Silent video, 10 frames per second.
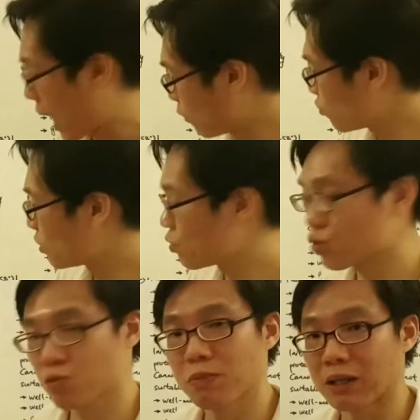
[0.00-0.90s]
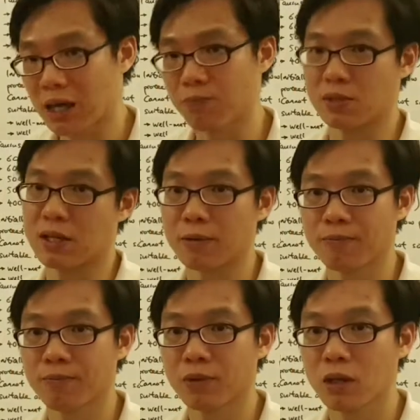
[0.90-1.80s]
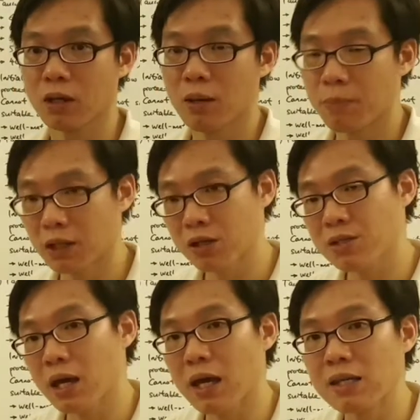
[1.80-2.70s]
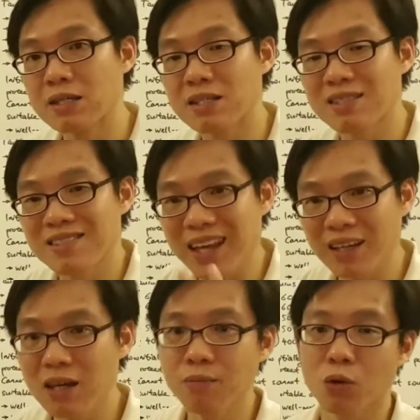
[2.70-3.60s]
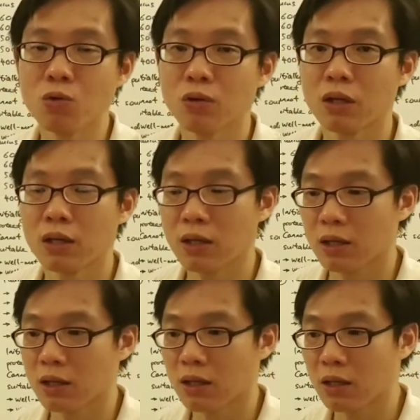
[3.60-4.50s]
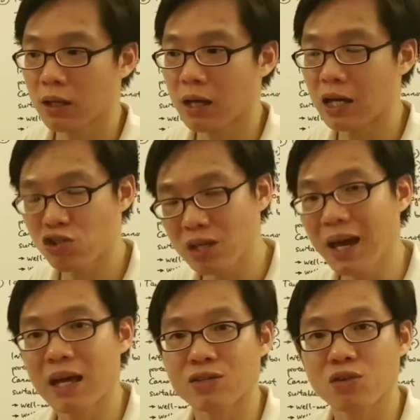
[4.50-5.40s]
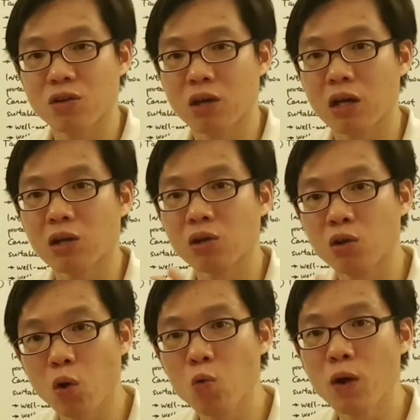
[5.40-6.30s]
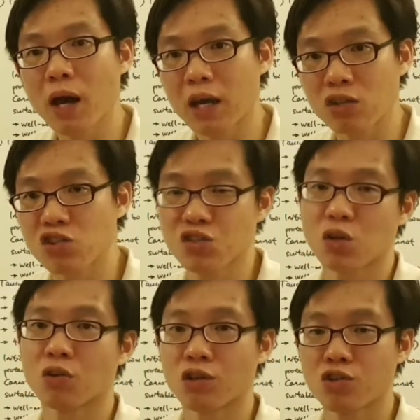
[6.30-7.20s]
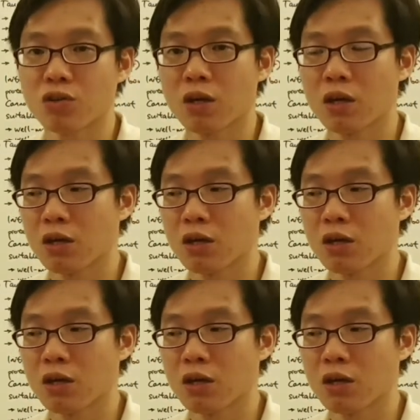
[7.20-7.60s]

I will reduce by 10% because a stacking bow actually has a low energy storage.